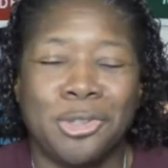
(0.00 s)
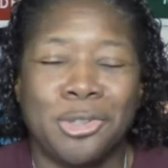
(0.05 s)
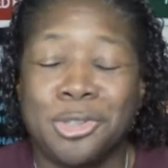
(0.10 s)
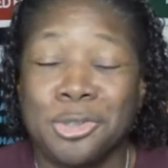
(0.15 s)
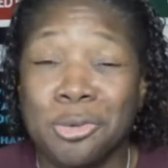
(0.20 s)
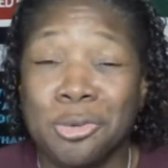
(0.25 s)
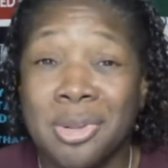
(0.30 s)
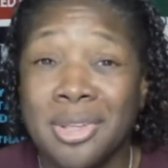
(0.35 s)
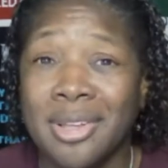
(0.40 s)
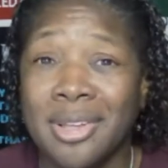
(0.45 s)

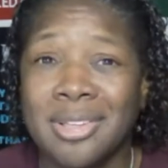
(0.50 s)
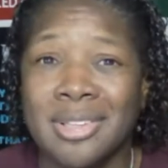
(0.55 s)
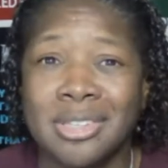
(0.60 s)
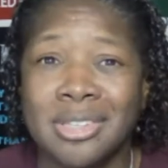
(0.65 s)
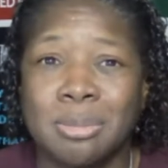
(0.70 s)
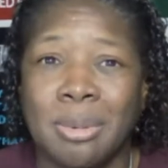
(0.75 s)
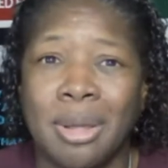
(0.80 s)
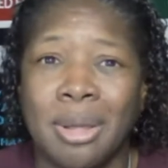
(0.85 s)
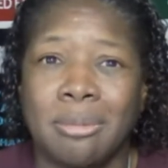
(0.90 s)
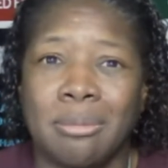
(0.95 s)
doing it.
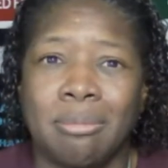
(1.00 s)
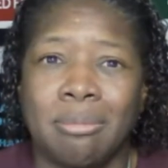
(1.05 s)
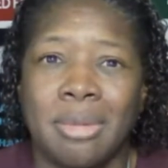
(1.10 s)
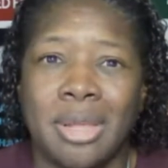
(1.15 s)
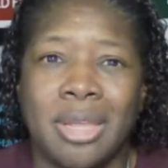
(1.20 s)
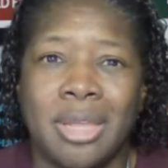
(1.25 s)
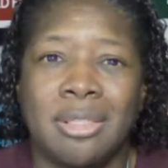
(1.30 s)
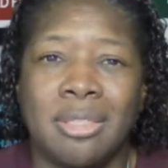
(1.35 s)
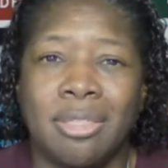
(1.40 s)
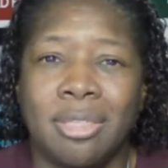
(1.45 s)
It's my
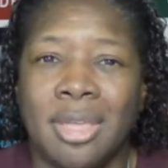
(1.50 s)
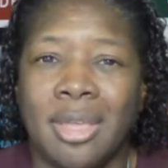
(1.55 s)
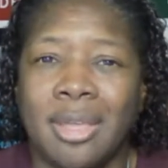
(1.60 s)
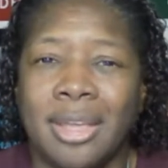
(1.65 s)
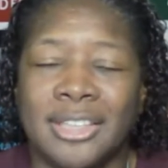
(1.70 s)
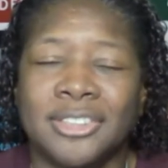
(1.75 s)
main thing.